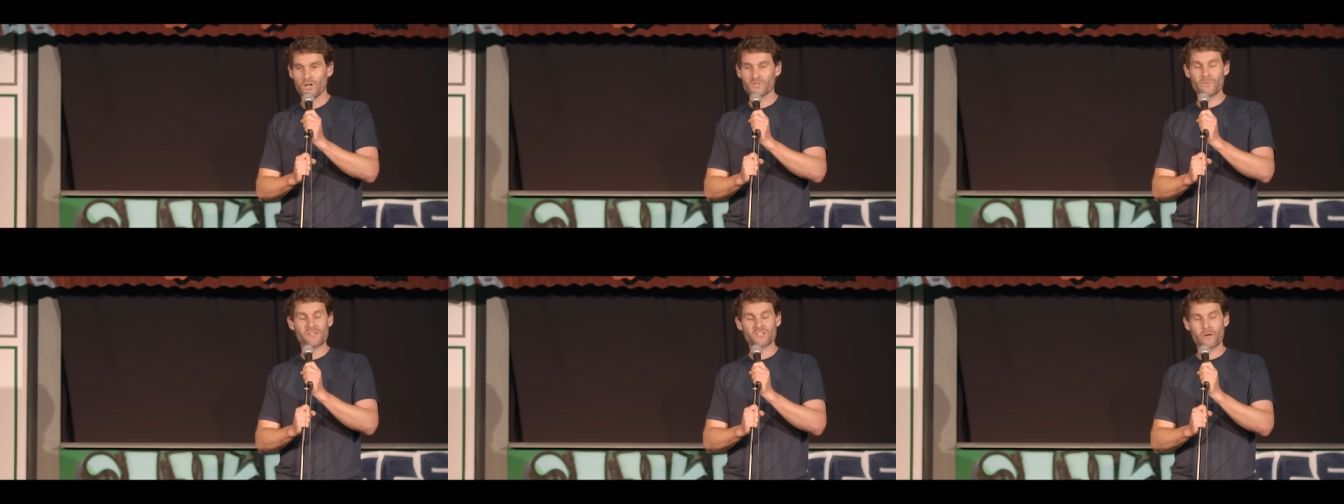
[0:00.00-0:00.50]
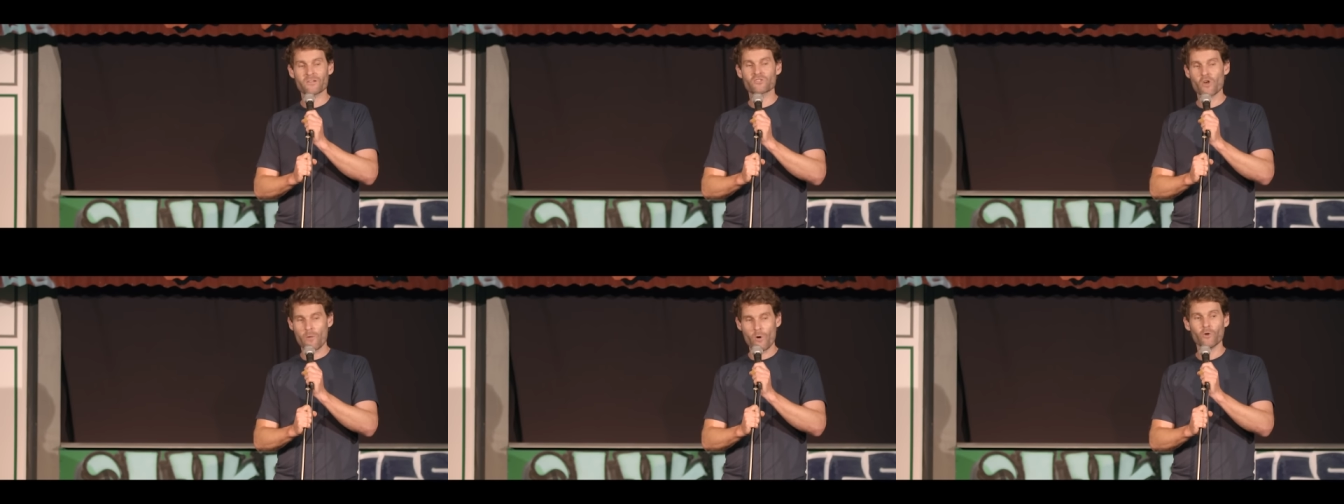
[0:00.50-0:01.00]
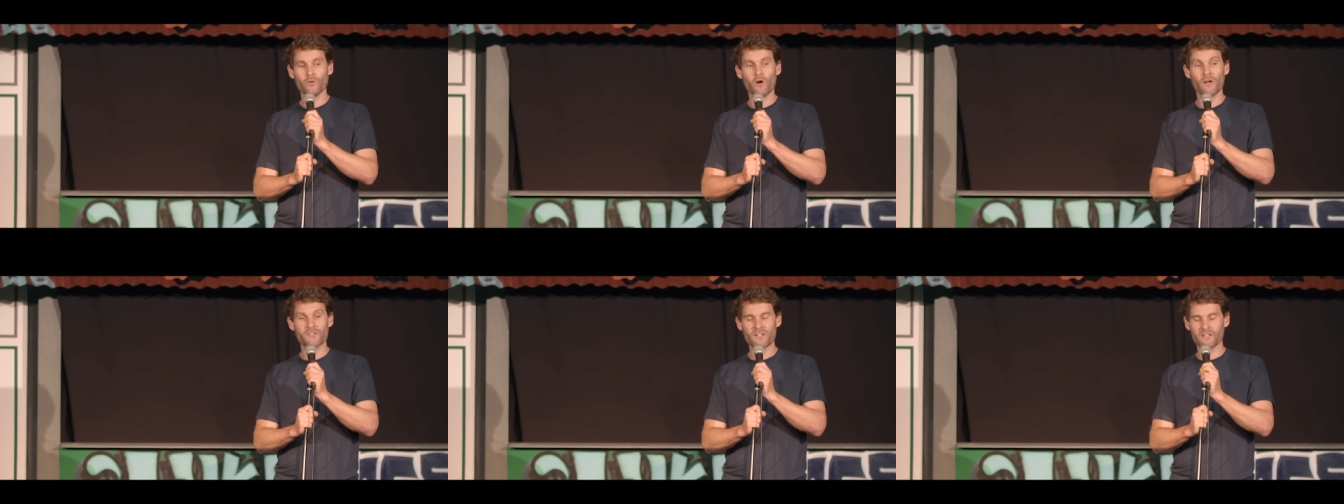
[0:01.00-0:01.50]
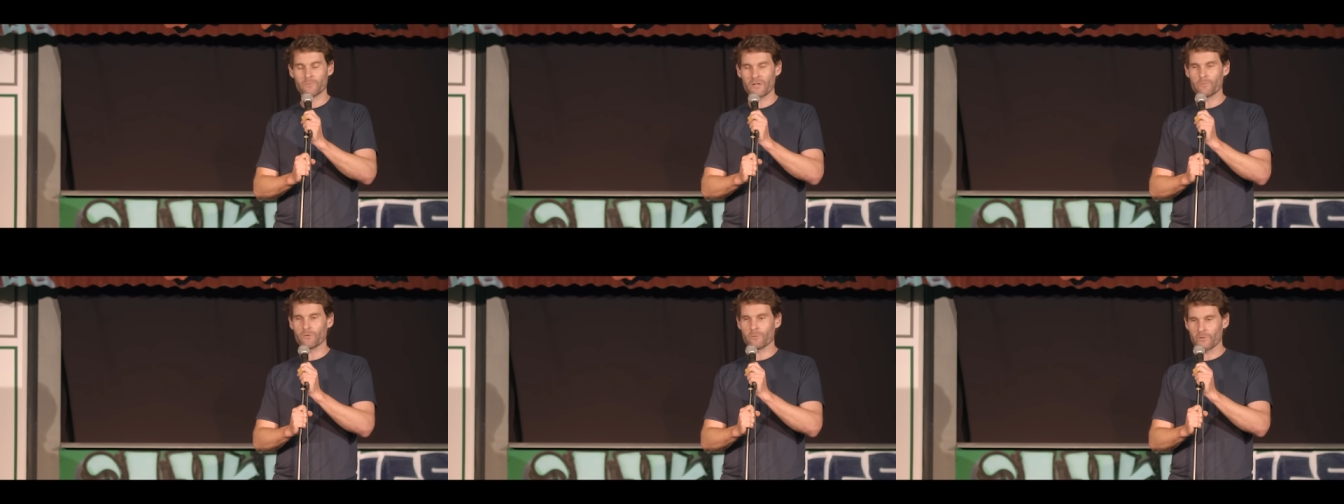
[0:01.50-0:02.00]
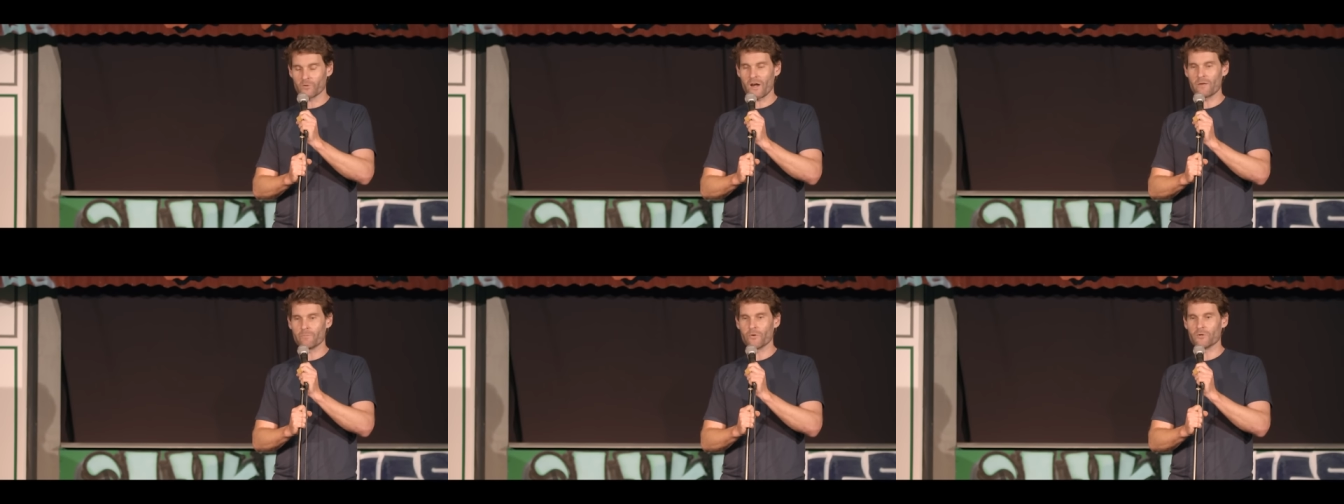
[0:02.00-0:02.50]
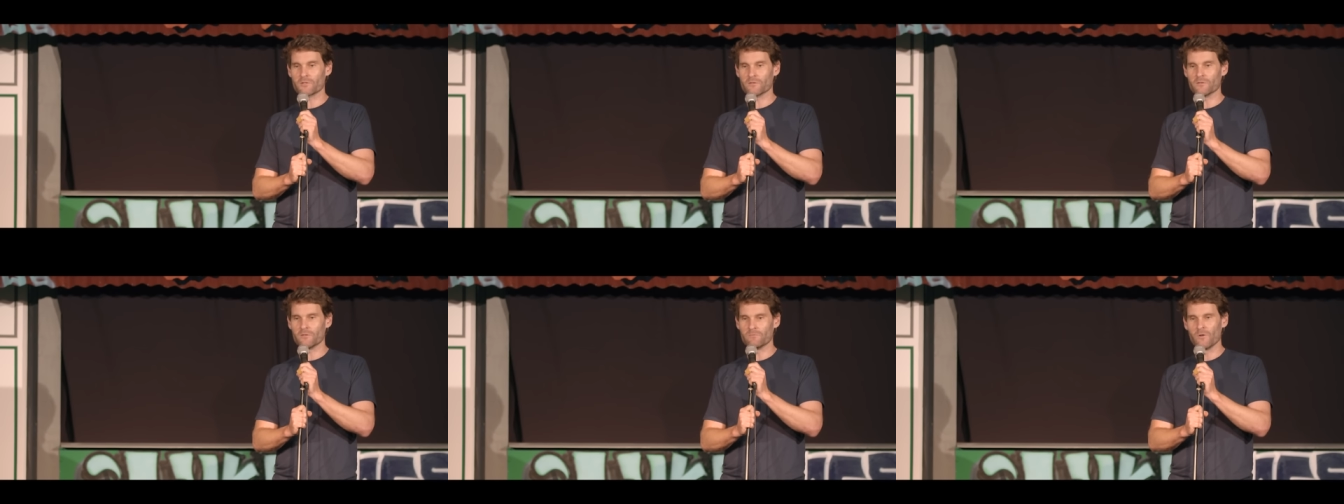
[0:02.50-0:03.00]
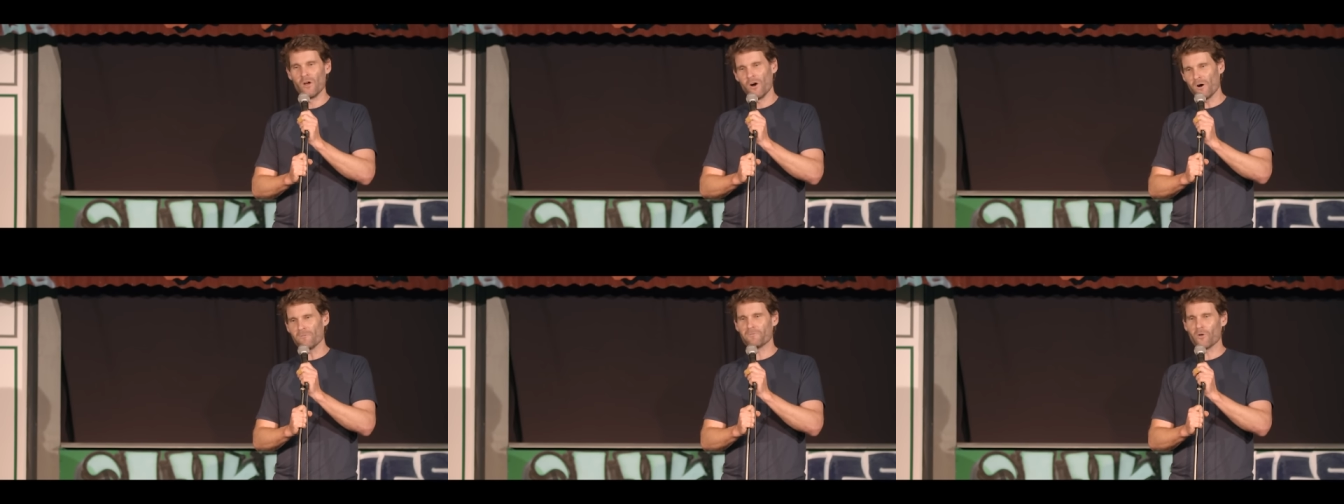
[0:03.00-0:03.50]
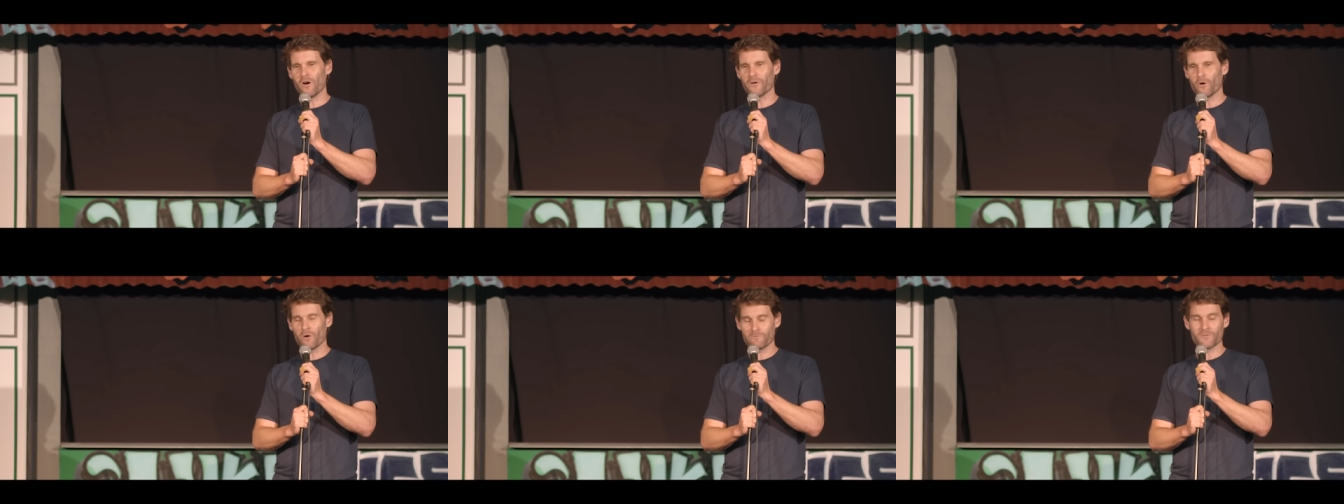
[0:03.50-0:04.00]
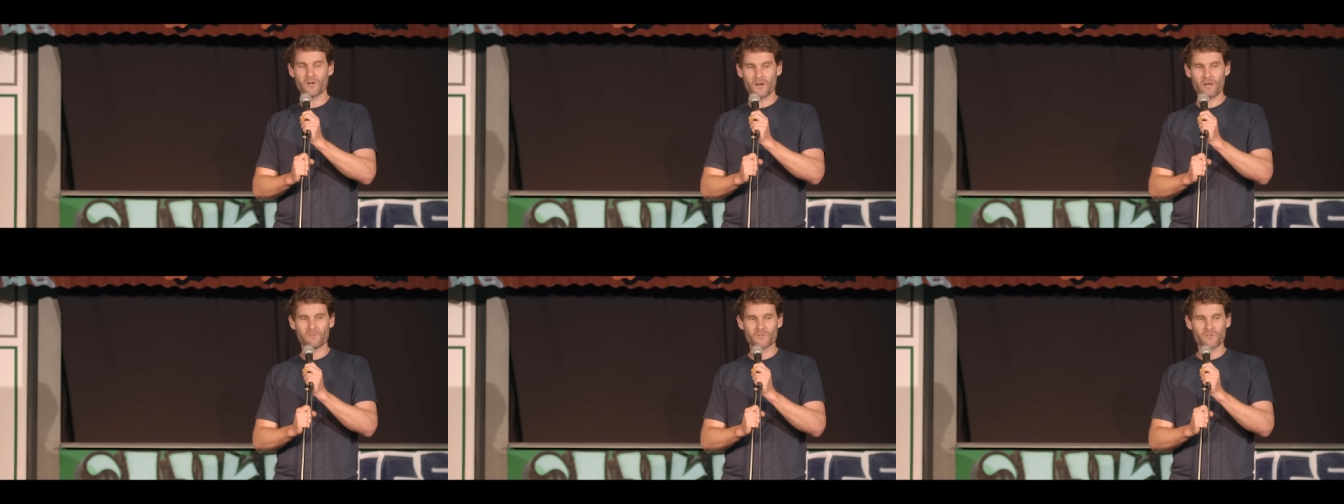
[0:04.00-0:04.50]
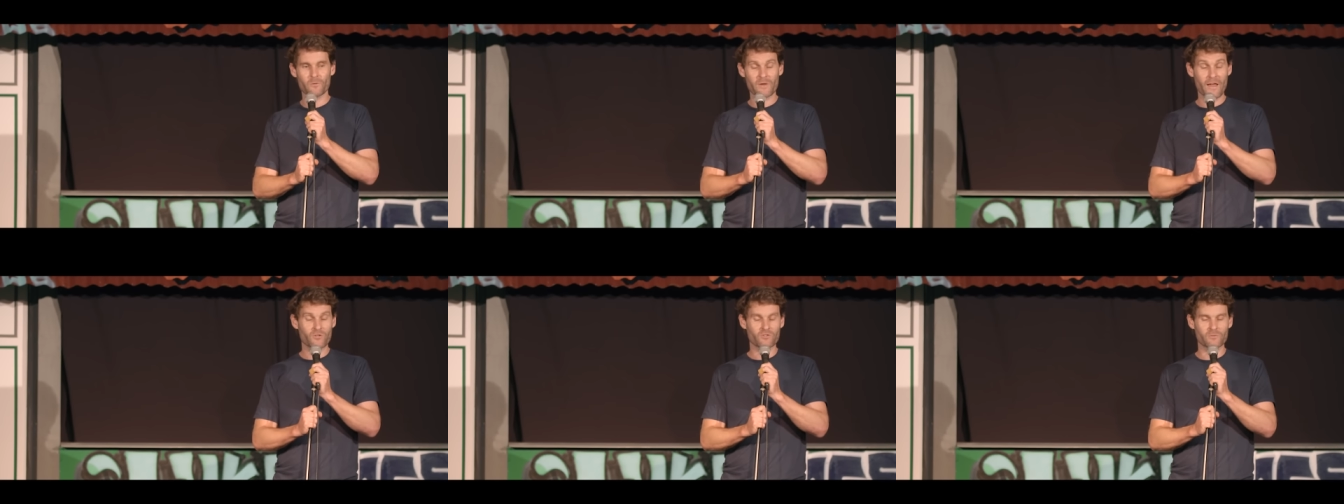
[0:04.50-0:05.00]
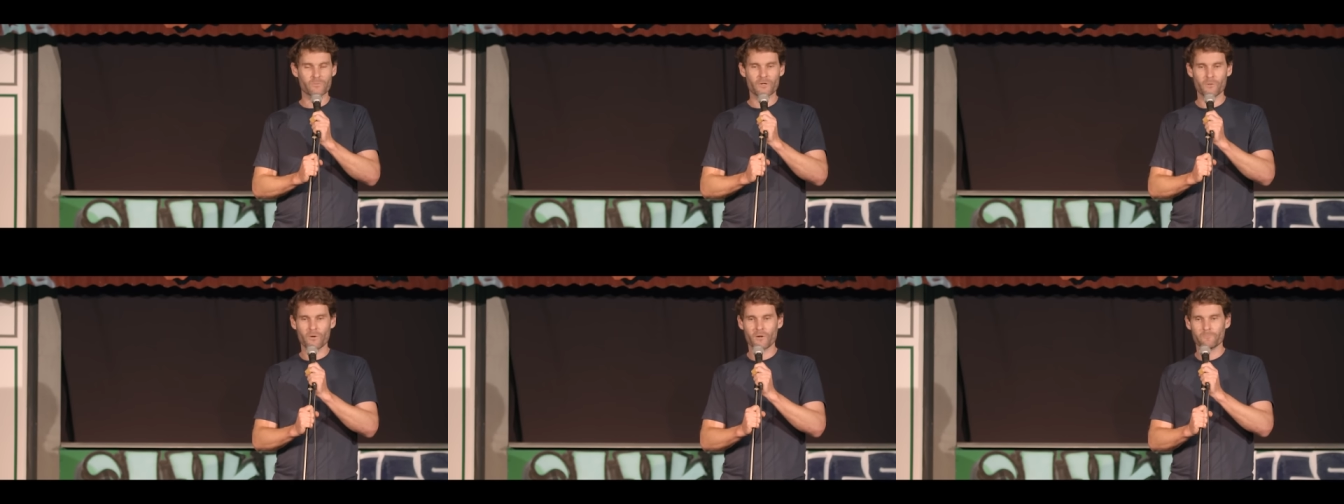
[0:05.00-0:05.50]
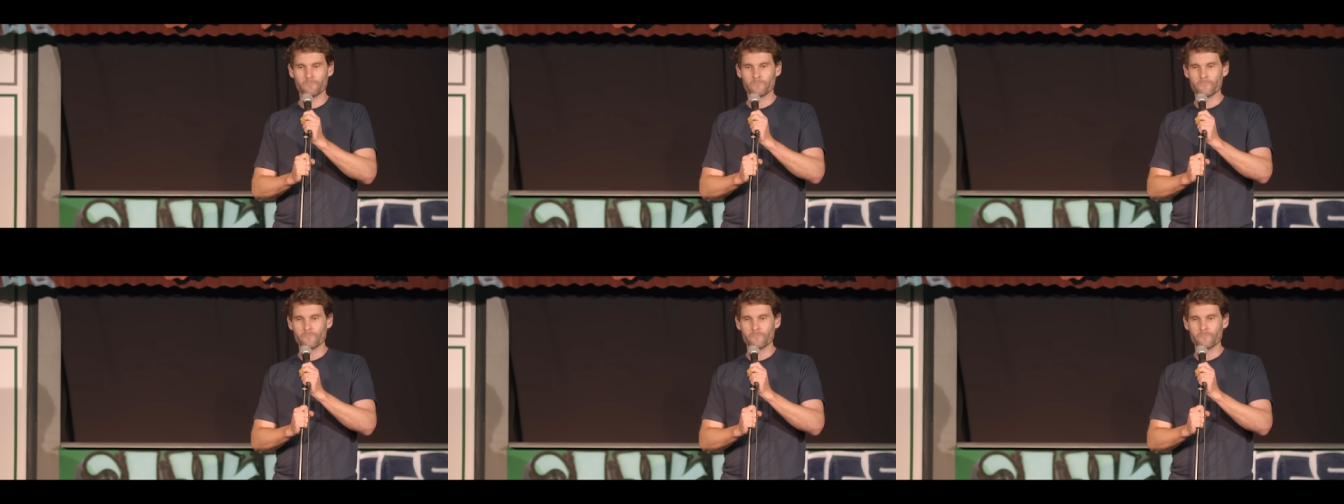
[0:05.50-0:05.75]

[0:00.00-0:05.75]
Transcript: I spend so much time online telling people I'm a great person that offline I often don't have the time to actually be one.